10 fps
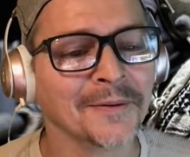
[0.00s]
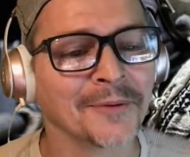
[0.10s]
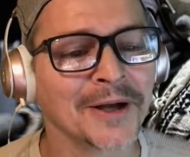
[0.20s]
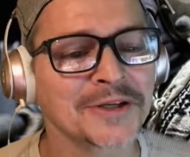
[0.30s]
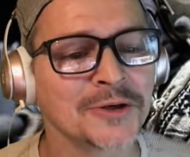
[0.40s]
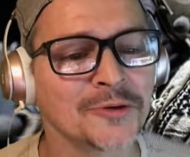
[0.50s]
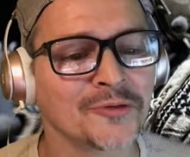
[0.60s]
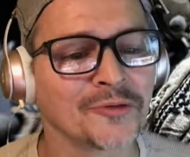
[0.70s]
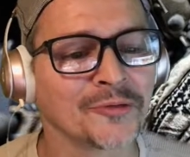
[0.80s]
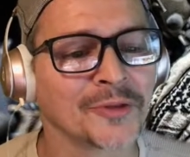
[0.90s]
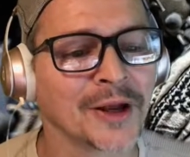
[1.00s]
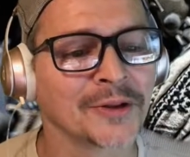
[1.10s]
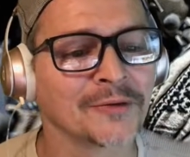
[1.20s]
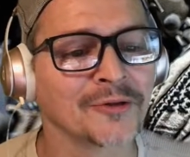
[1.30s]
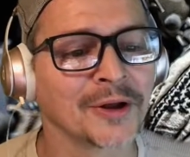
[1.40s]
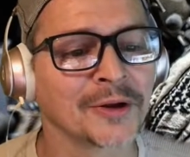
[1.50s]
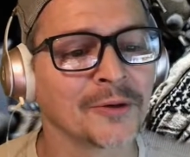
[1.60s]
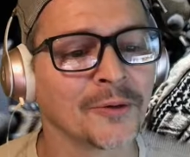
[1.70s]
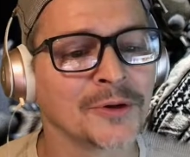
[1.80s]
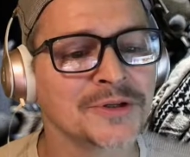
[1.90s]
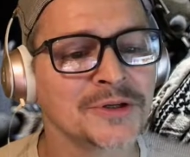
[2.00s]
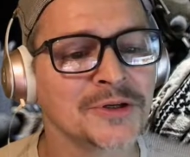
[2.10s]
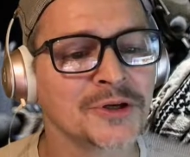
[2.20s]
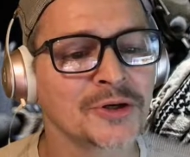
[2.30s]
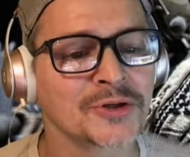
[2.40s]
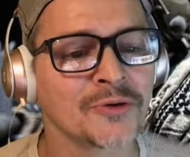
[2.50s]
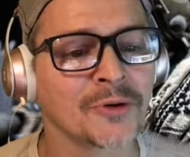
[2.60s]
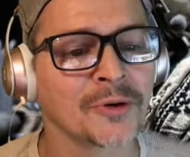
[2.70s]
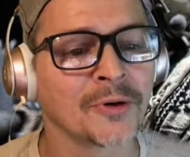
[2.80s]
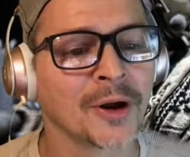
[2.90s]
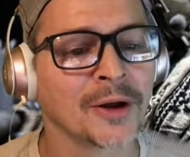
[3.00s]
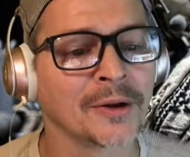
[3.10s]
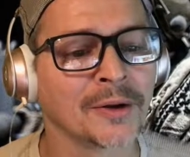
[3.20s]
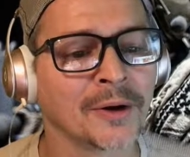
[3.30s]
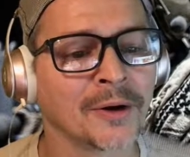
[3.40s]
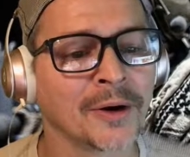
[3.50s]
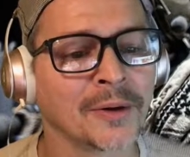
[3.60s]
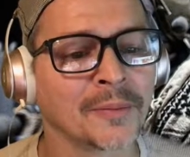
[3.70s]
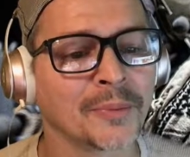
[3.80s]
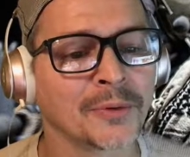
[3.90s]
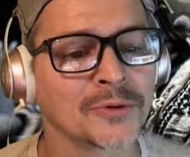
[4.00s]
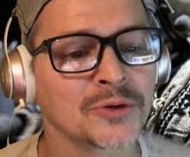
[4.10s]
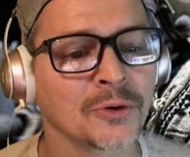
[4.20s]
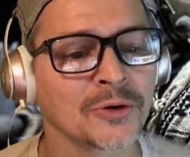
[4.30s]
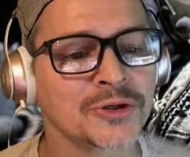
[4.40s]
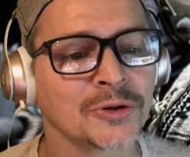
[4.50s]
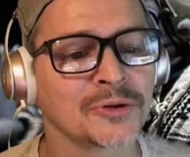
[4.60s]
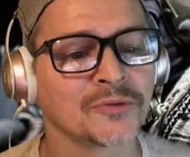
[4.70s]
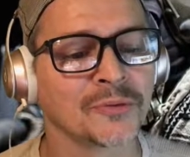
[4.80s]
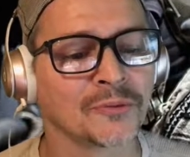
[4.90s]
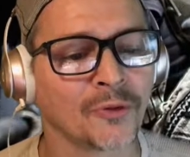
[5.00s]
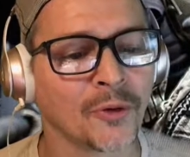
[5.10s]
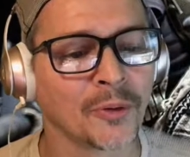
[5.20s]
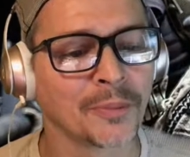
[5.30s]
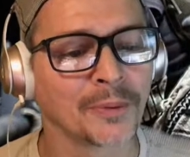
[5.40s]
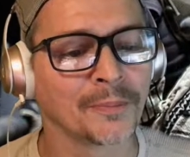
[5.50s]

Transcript: Prosecutor flagged the flag in court. of senior Judge Schroeder. All right. All right. Pull tourist judge from the robe.